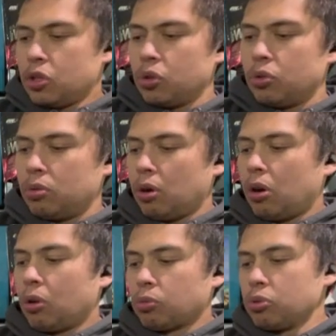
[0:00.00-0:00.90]
Do
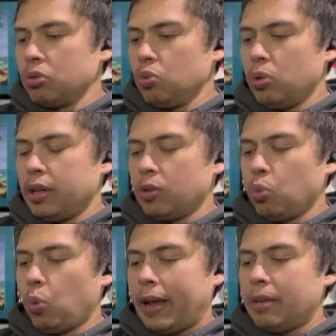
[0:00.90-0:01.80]
a Rule 1
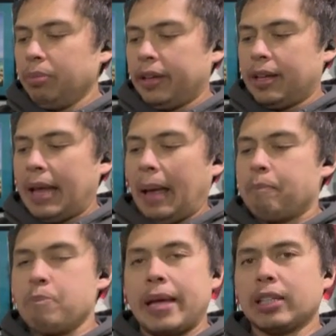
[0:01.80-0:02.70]
Whey Blend
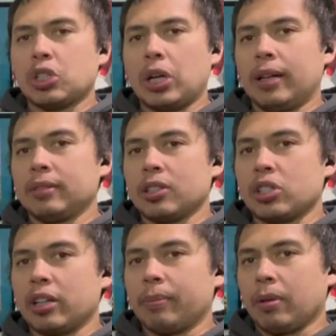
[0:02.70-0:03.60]
mint chocolate
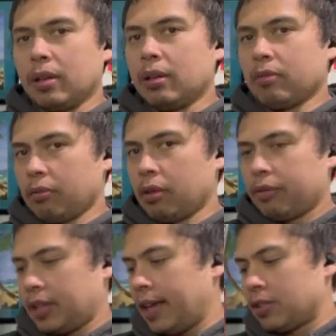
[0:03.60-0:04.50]
chip
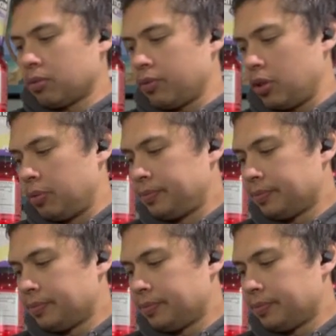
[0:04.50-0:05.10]
taste review.